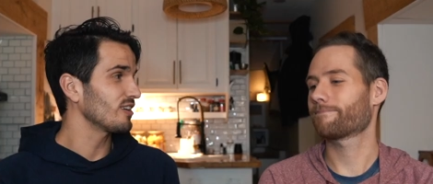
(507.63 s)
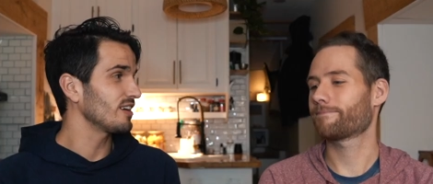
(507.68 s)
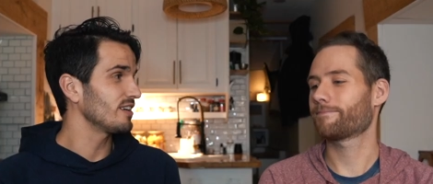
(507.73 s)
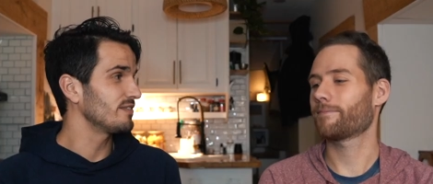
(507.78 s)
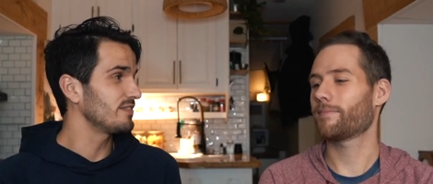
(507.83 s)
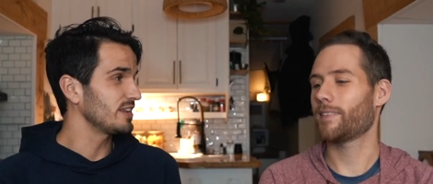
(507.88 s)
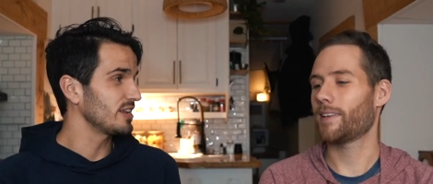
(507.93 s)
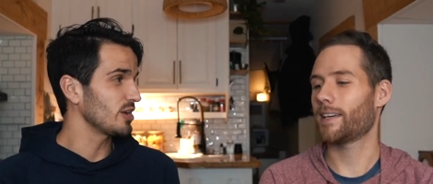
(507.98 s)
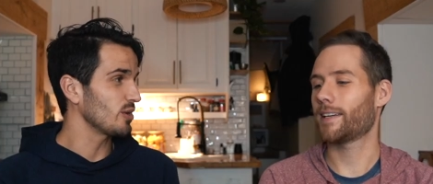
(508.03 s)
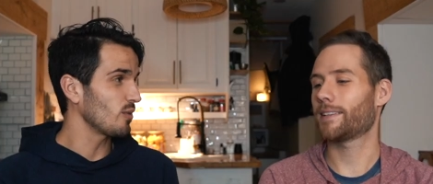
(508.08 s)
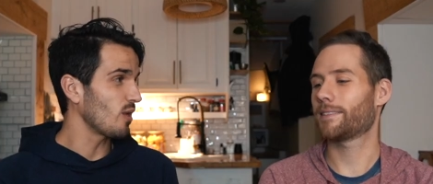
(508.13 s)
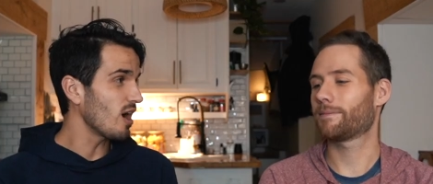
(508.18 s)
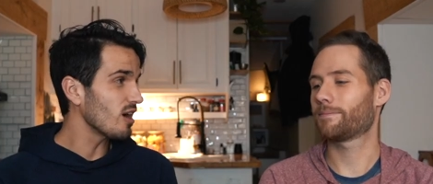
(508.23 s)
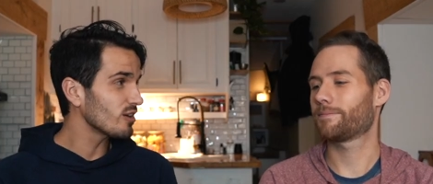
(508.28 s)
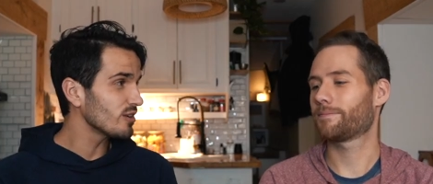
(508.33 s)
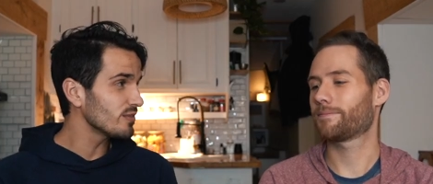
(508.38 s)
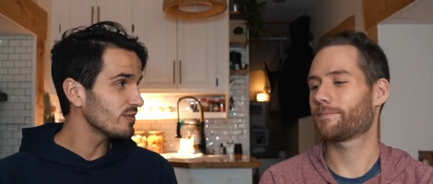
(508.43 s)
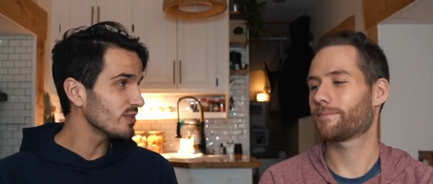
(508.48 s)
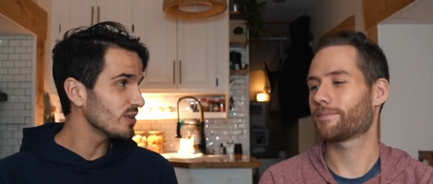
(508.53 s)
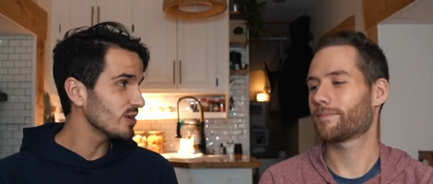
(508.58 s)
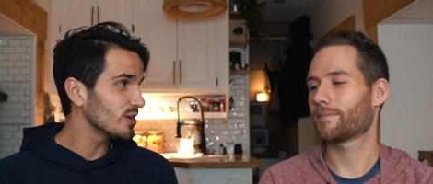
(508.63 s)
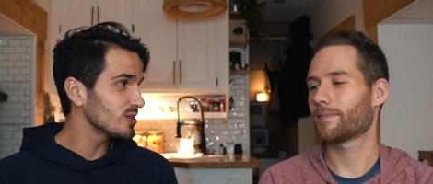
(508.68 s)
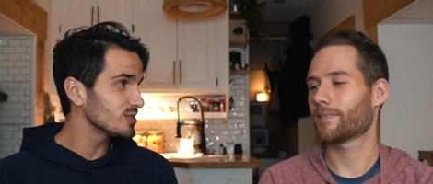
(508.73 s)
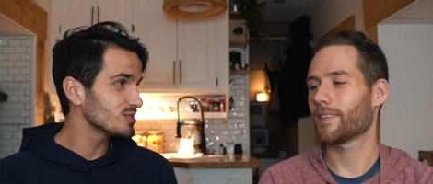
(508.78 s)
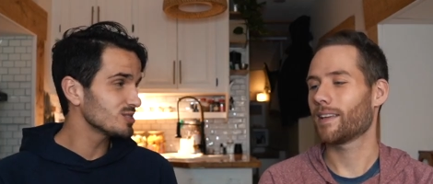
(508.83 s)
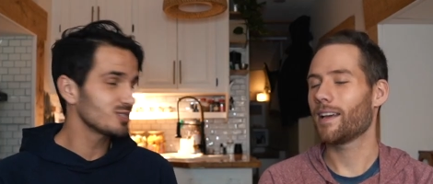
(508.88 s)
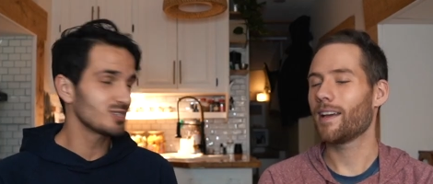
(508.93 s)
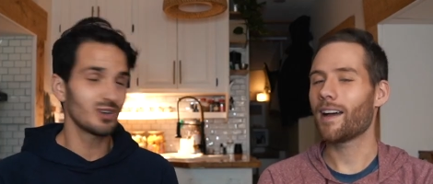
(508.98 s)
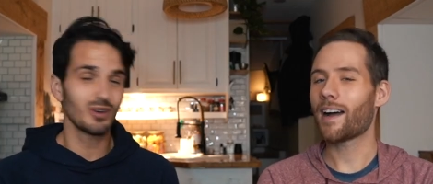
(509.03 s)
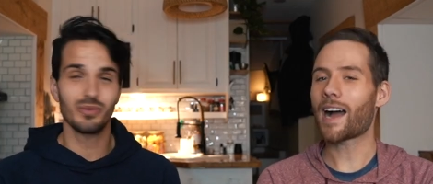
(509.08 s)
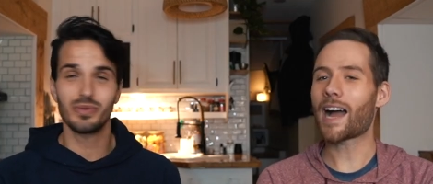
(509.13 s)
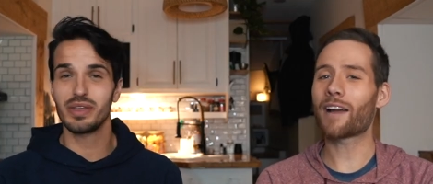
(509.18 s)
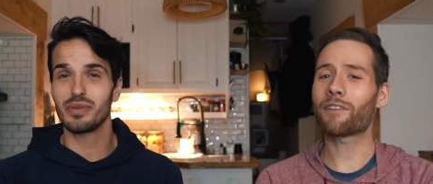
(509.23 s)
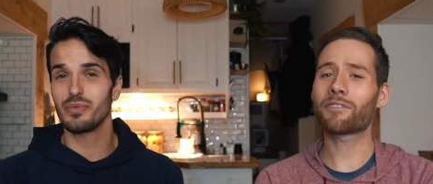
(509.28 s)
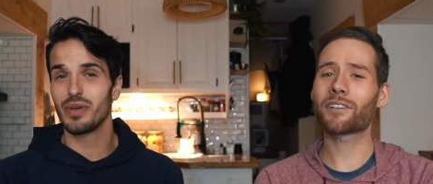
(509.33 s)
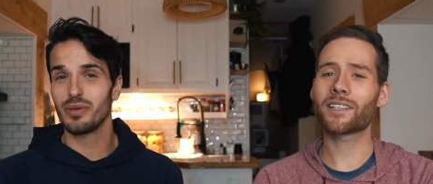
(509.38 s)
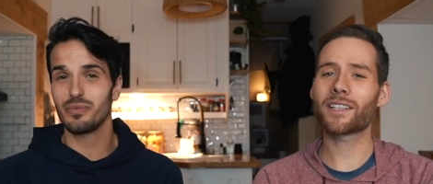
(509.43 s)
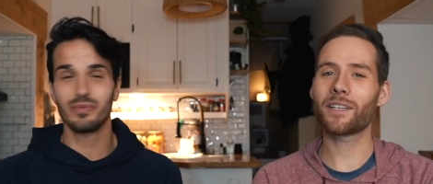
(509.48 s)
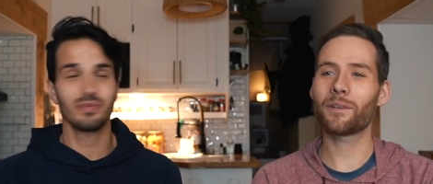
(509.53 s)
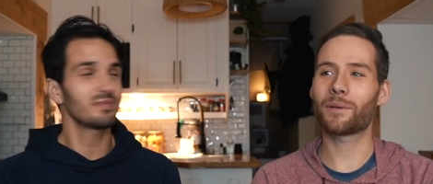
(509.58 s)
Speaker 1: a videographer. So
Speaker 2: I
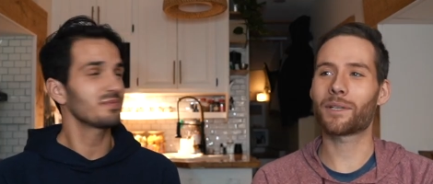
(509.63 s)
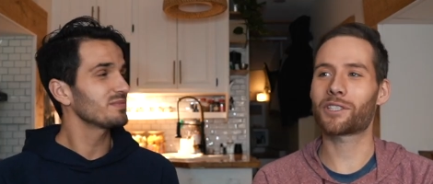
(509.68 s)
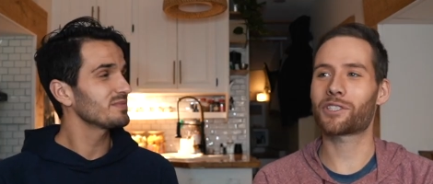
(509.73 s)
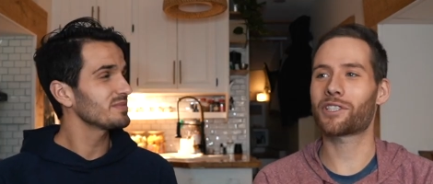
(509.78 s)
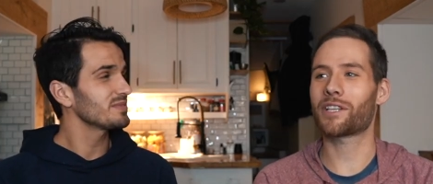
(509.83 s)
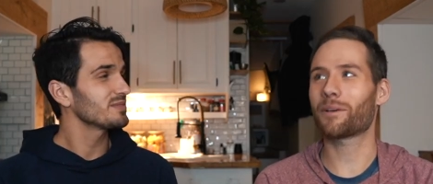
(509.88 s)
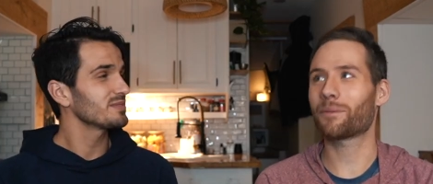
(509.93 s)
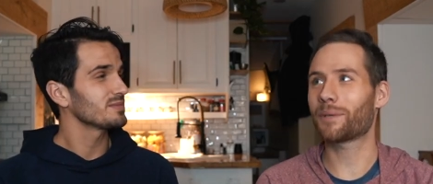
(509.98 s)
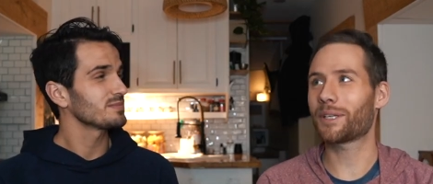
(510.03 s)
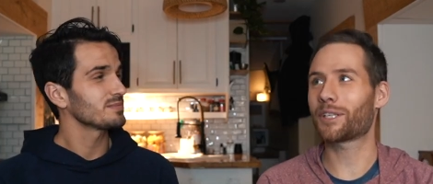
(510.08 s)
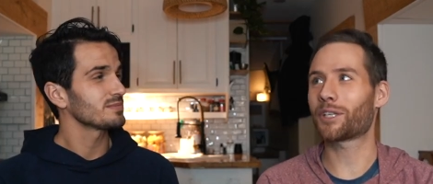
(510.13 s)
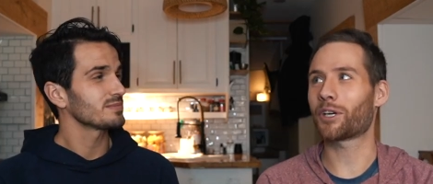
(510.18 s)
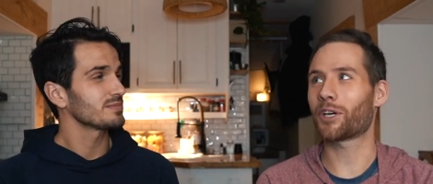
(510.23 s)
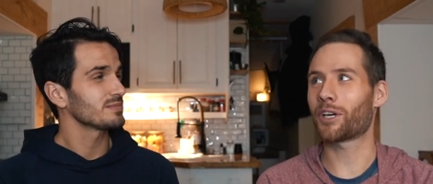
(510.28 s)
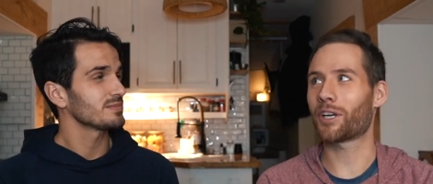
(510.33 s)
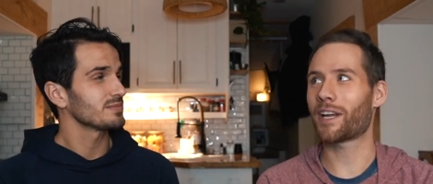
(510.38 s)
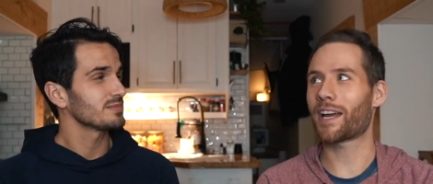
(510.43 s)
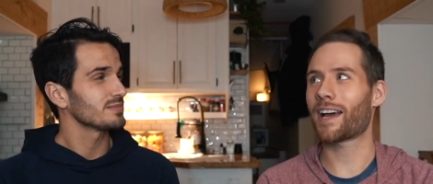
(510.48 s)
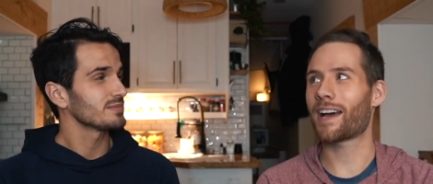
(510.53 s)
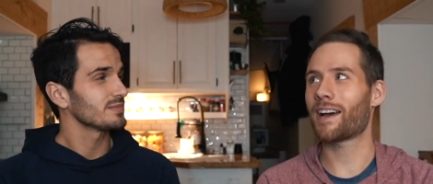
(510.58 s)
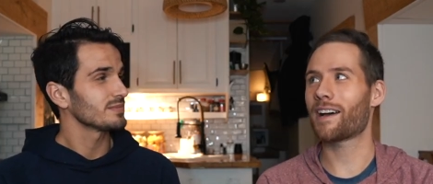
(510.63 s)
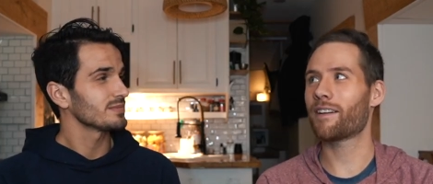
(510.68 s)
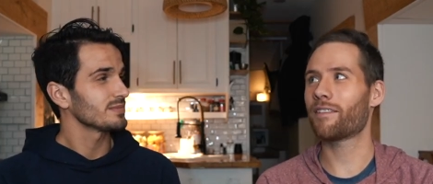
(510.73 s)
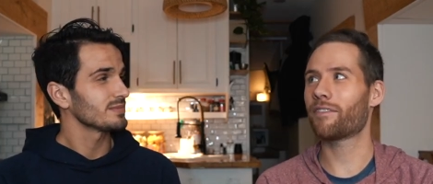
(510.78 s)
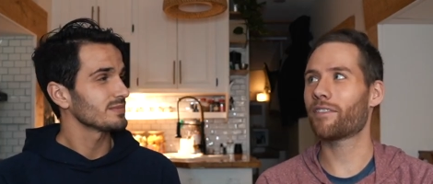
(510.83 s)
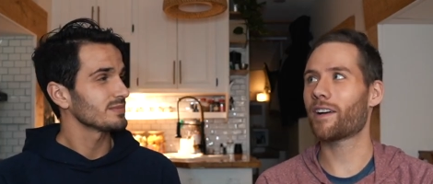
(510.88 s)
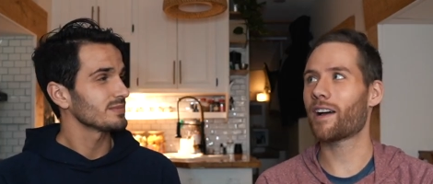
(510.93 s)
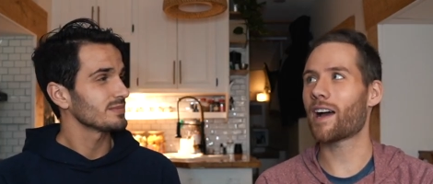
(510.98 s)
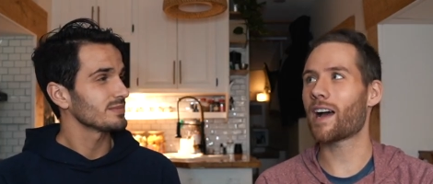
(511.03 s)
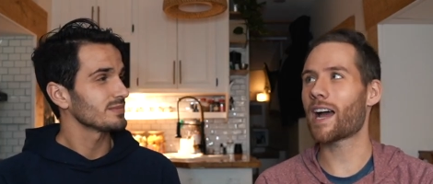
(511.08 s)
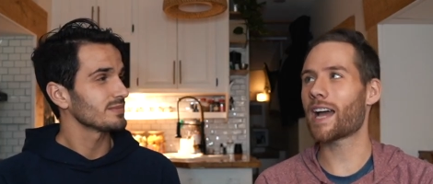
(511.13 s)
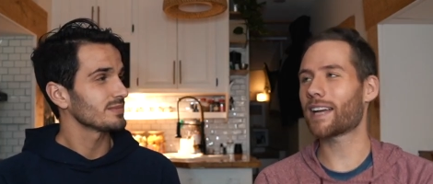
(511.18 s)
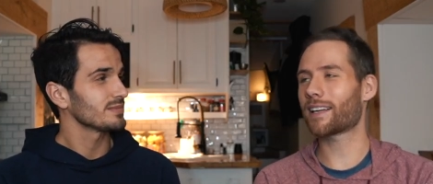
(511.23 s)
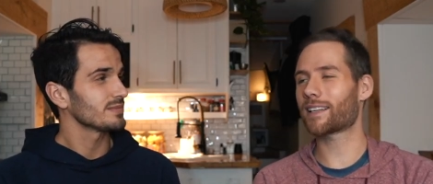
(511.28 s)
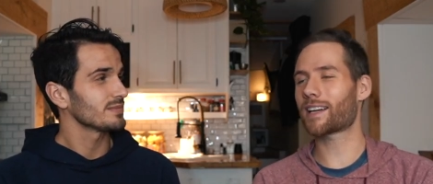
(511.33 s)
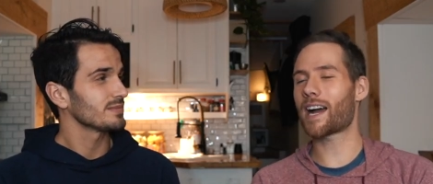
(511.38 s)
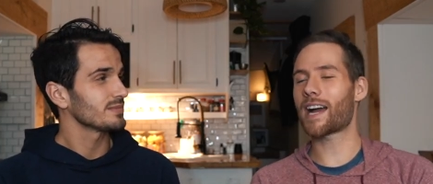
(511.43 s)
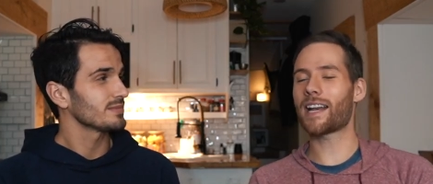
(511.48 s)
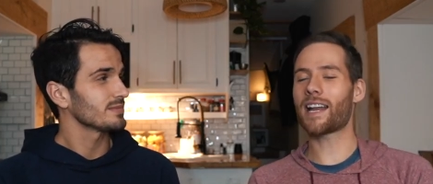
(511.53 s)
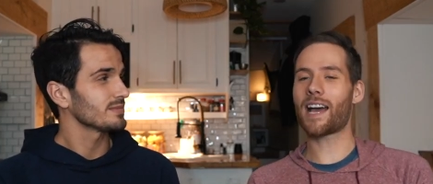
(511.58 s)
really wish that we could have. I
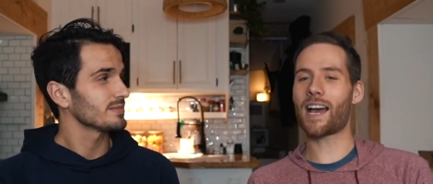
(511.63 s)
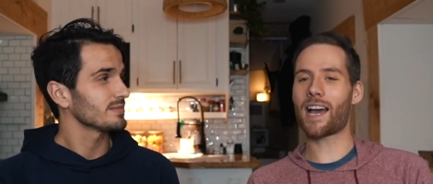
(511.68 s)
kind of